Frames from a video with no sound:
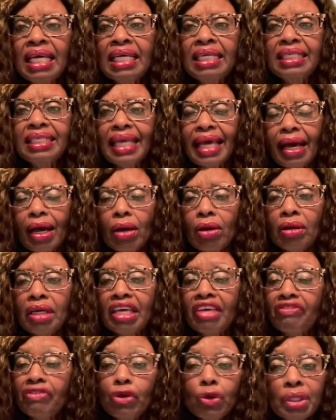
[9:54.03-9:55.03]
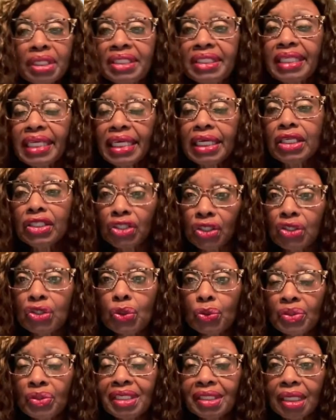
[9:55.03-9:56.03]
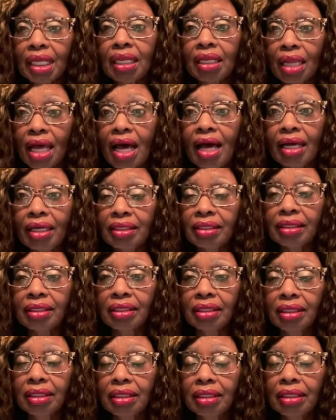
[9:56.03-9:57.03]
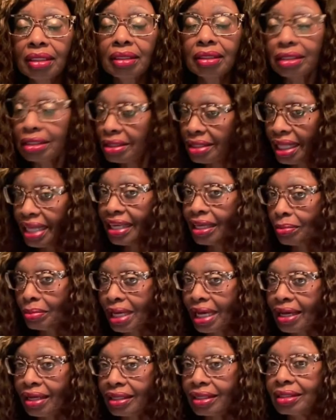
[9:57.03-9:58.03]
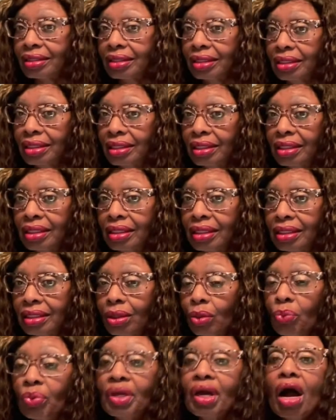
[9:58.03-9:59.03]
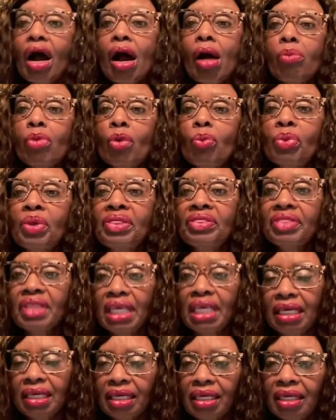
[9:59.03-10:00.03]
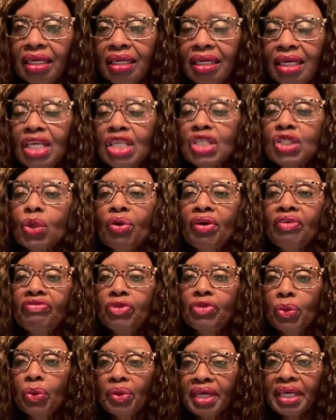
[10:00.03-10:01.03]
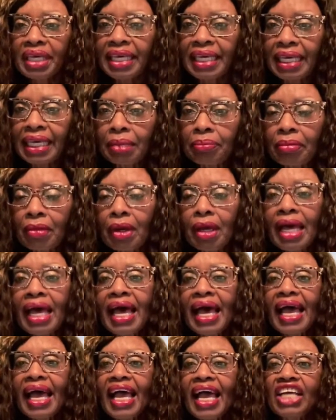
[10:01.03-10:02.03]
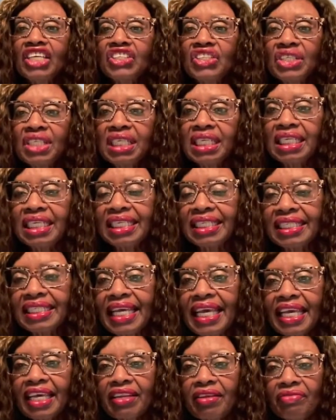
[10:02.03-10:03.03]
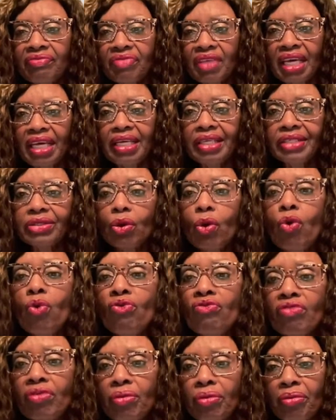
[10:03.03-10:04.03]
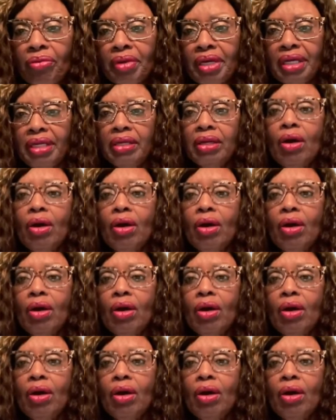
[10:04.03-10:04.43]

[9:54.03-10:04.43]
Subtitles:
Now, if you continue to do this a lot, think about it. We are what we think. So if you keep hashing these negative things over and